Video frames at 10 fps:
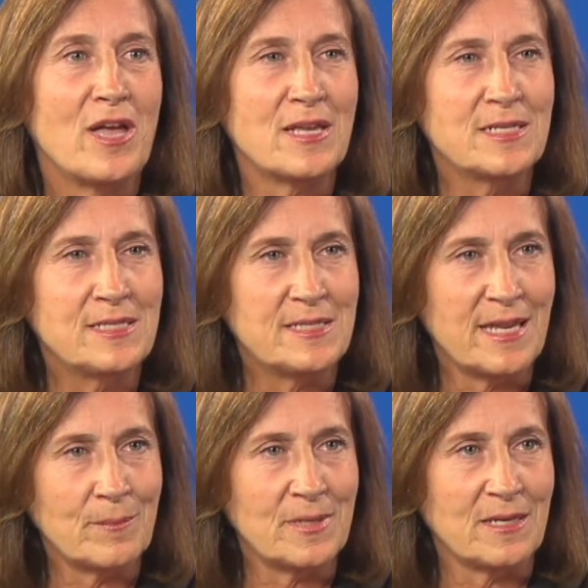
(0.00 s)

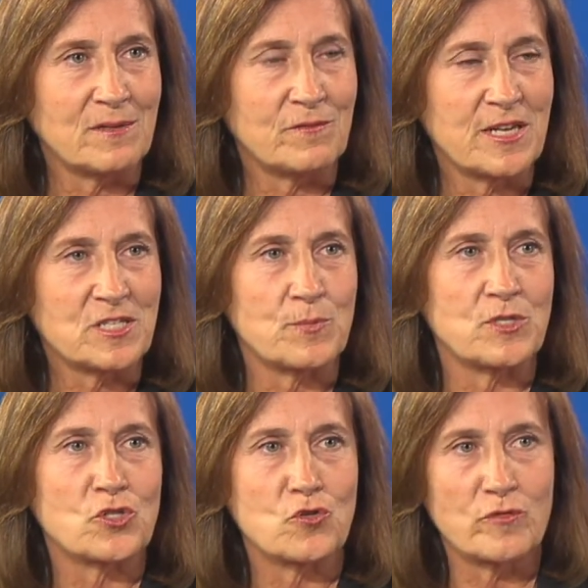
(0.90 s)
examining
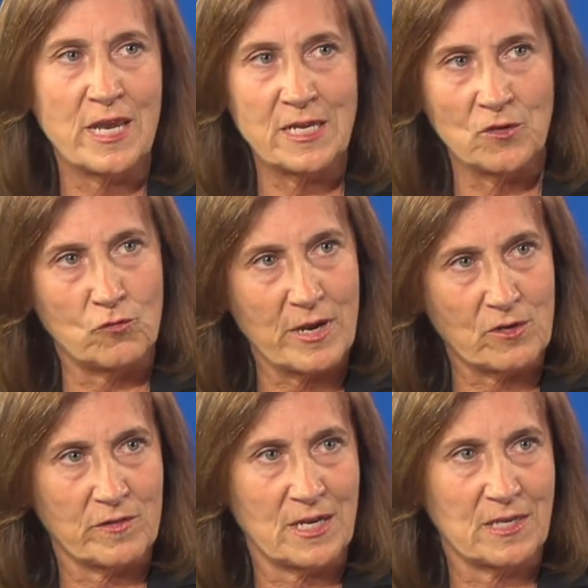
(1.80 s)
investments, creating
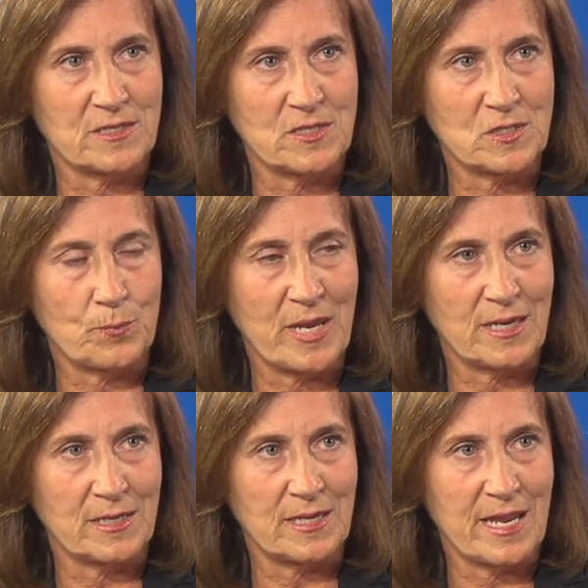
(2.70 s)
greater than
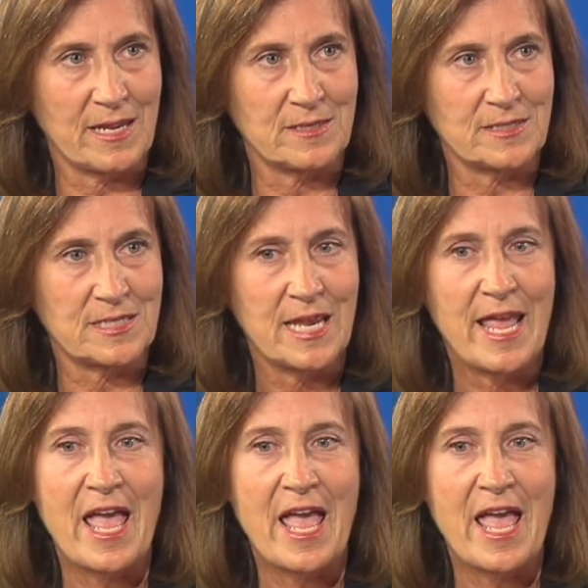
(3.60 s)
anticipated gains,